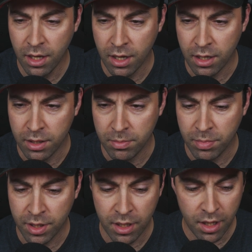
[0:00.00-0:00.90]

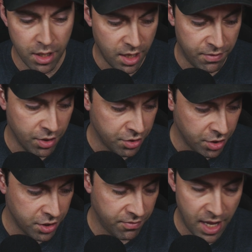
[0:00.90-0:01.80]
But if you're in
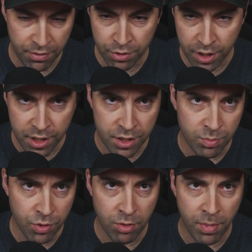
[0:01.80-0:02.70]
search of that really
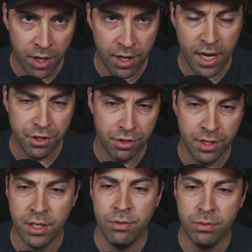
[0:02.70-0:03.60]
smooth buttery action
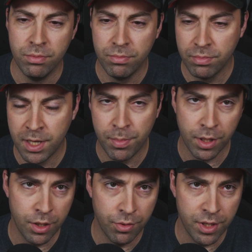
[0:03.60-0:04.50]
that you
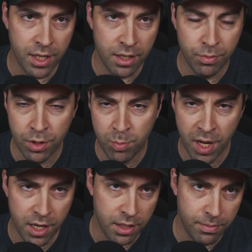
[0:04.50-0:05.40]
typically only get when you
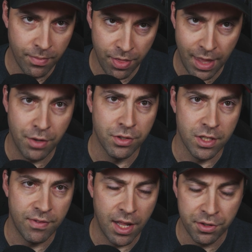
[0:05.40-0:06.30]
pay thousands
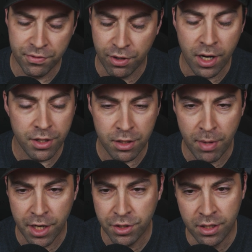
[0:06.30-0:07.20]
of dollars for a custom
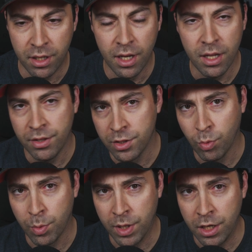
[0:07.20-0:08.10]
action, this is
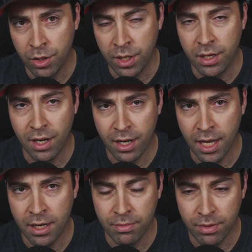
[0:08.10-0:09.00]
one way to do it.
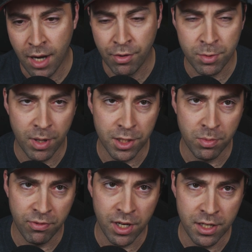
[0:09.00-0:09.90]
Again, not responsible
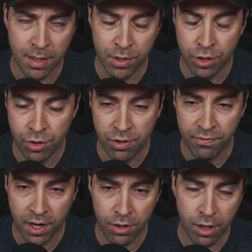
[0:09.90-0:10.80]
for any damage you do to your
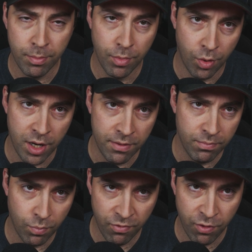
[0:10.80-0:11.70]
firearm or any
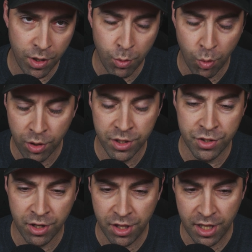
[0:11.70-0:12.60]
voided warranties
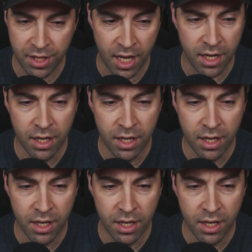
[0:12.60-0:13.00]
or anything like that.